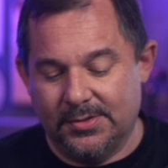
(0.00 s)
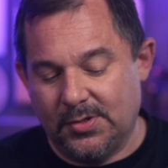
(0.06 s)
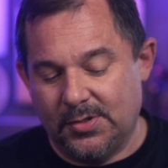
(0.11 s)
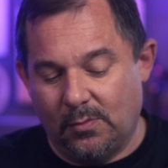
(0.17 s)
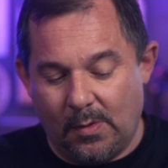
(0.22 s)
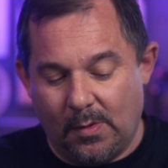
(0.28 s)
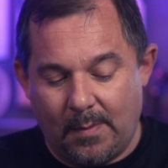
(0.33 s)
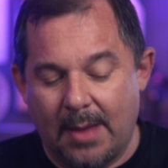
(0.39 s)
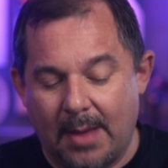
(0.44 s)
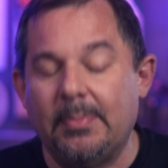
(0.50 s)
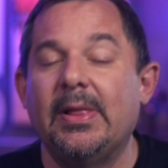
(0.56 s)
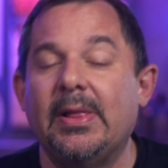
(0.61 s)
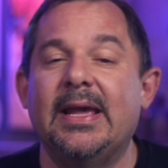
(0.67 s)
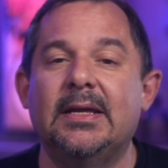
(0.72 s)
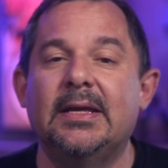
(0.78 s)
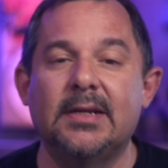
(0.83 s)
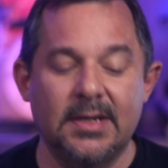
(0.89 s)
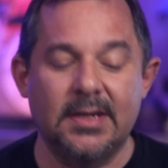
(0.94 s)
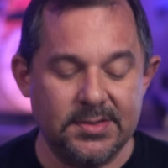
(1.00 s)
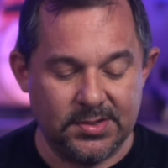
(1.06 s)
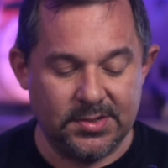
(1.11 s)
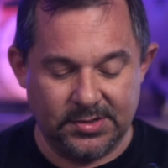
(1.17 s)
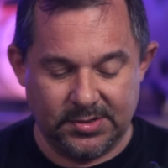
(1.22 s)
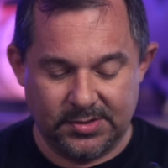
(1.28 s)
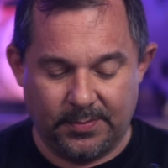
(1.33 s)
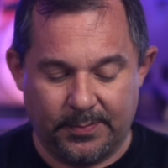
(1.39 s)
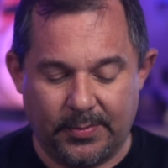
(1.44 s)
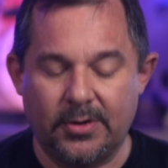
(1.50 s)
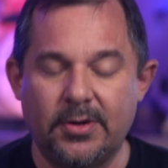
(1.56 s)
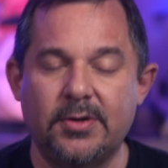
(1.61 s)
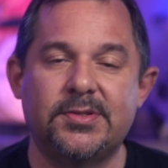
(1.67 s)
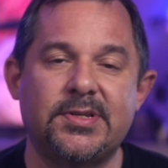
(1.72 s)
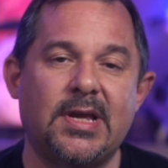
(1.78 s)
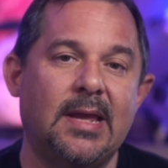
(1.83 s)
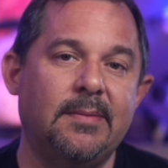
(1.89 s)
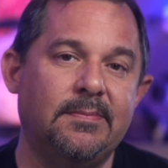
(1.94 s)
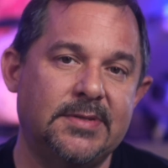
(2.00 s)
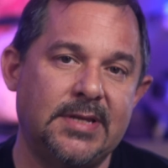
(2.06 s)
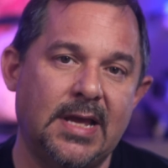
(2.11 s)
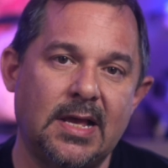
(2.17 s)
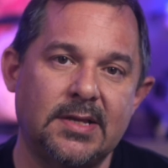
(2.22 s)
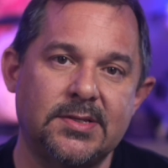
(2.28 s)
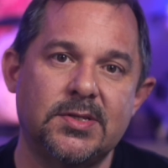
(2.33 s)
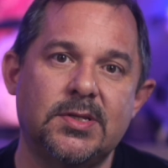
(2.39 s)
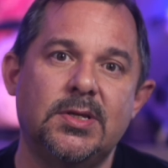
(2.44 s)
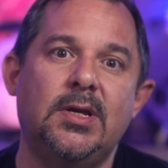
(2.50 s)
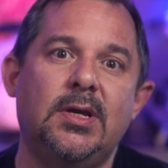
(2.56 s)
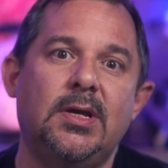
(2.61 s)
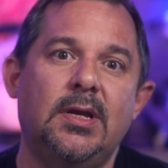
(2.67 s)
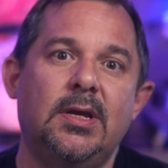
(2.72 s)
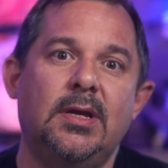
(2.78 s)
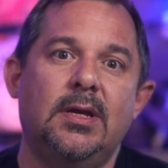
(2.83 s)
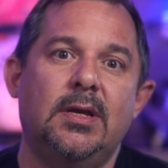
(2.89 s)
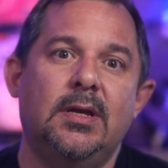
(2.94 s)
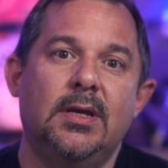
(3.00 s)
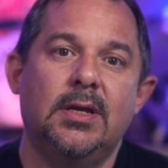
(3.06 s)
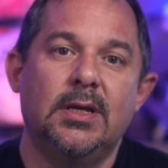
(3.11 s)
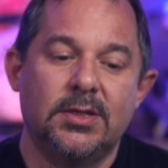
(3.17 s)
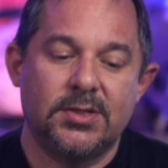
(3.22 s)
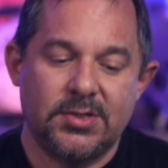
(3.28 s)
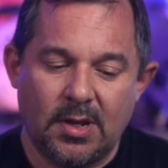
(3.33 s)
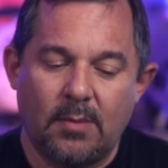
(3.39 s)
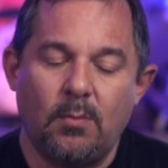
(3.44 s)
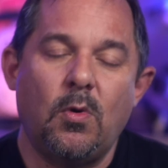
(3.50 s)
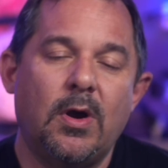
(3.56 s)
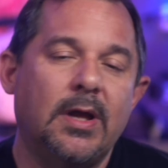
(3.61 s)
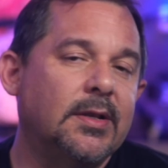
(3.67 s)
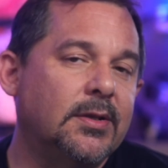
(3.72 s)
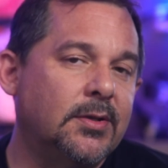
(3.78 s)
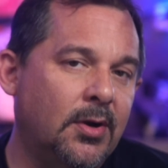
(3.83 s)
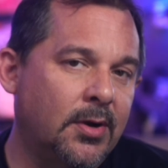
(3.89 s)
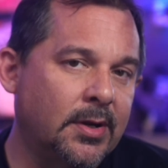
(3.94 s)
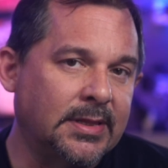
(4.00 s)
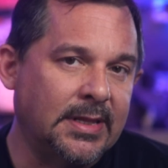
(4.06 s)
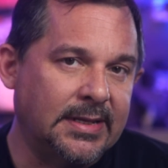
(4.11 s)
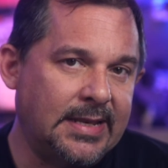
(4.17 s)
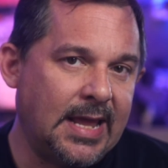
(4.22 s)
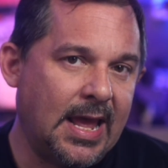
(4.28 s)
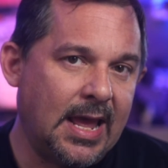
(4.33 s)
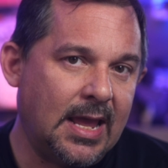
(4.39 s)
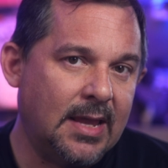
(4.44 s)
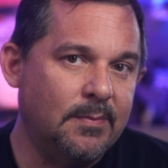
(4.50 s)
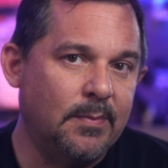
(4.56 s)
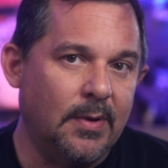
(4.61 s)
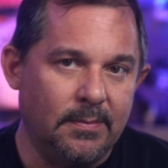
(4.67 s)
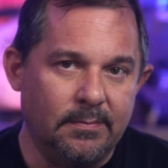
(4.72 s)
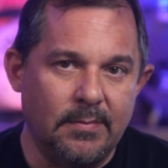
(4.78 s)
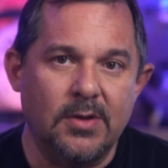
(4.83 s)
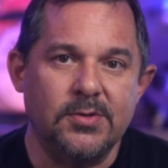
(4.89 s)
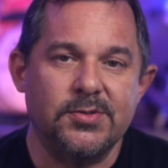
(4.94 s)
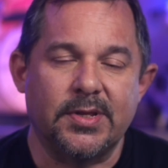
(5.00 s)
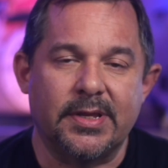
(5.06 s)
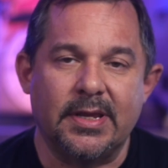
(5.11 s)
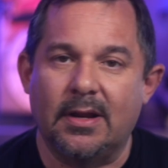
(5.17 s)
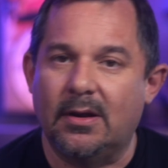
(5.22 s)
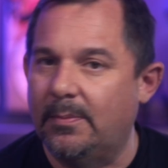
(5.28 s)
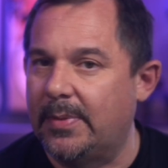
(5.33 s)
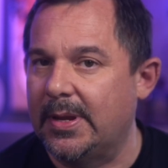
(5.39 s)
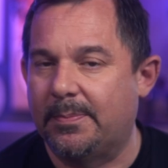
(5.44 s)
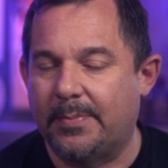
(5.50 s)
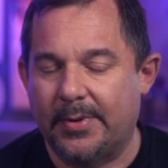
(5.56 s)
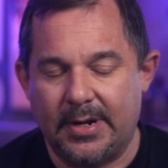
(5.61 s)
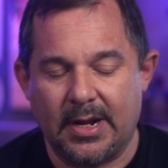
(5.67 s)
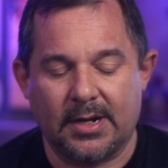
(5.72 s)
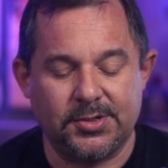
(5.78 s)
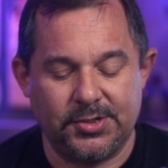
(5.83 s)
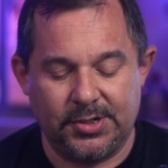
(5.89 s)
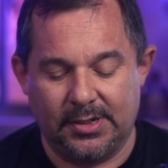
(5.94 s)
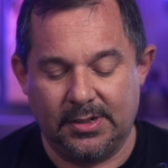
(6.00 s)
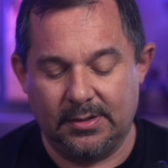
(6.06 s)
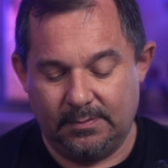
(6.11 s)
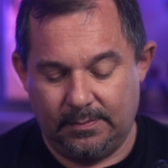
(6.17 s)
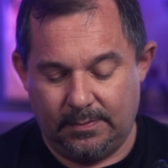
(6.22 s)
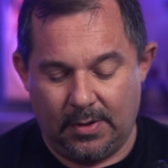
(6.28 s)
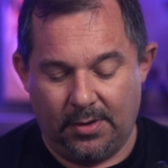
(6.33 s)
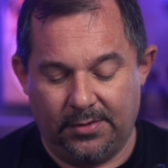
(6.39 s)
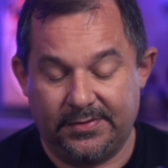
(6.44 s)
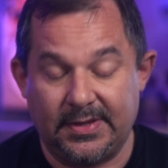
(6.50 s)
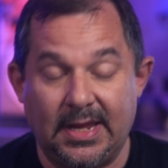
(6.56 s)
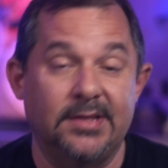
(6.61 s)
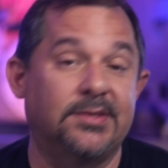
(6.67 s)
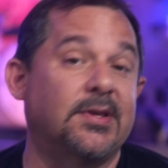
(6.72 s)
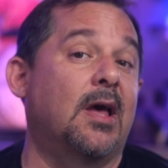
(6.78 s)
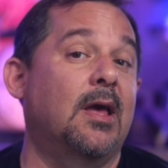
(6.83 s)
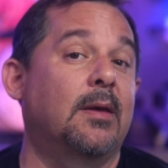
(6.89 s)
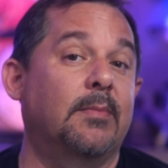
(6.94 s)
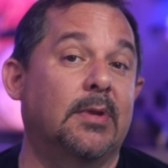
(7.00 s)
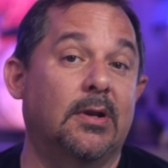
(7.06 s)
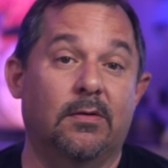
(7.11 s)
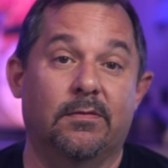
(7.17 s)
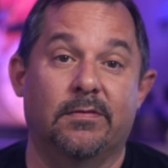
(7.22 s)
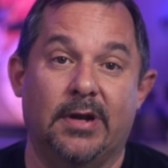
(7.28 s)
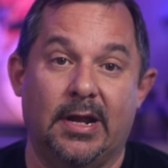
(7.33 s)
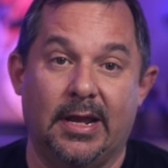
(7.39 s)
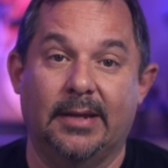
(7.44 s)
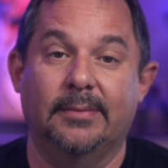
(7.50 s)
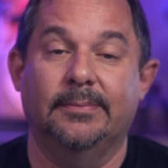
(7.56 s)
So what my plan is to prototype, test somewhat during the day, but mostly it'll be production both daytime and overnight.